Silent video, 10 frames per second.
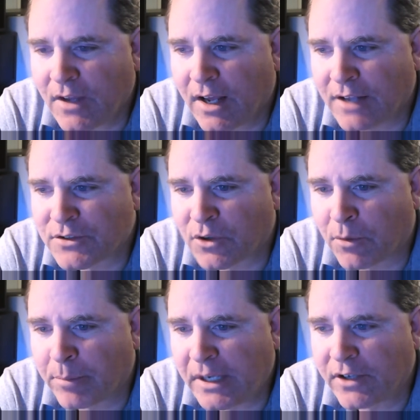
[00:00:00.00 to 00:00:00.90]
And
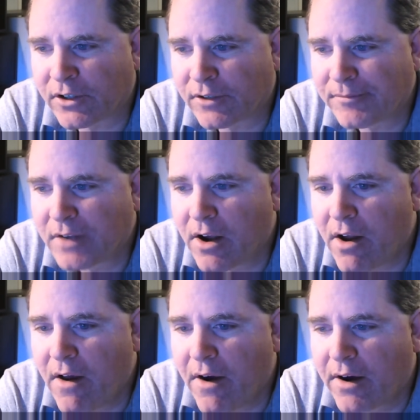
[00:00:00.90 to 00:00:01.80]
so Peter,
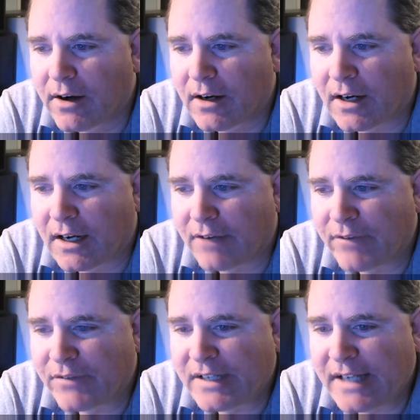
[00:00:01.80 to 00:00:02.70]

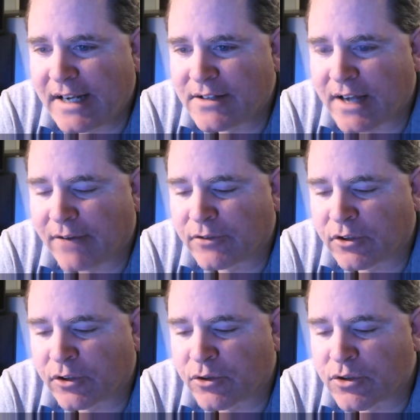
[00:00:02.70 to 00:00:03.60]
50 days after
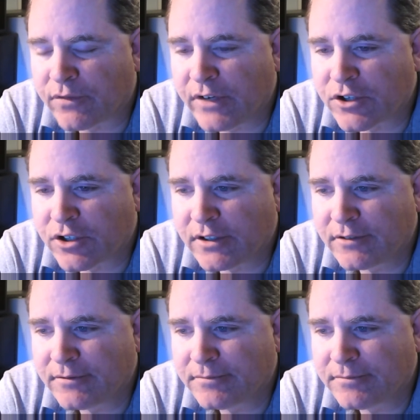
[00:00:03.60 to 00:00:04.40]
the crucifixion,